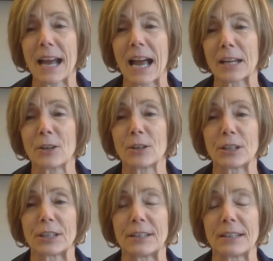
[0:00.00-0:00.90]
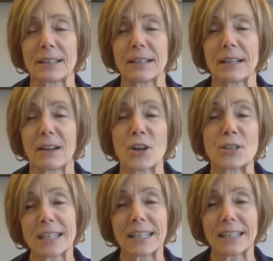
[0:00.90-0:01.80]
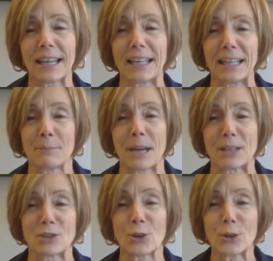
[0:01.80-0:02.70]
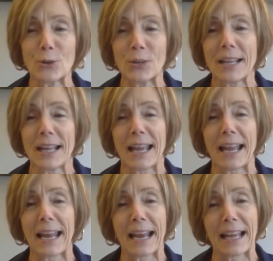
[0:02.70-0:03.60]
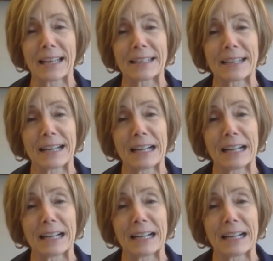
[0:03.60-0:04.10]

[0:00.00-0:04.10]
I could articulate in my journal, and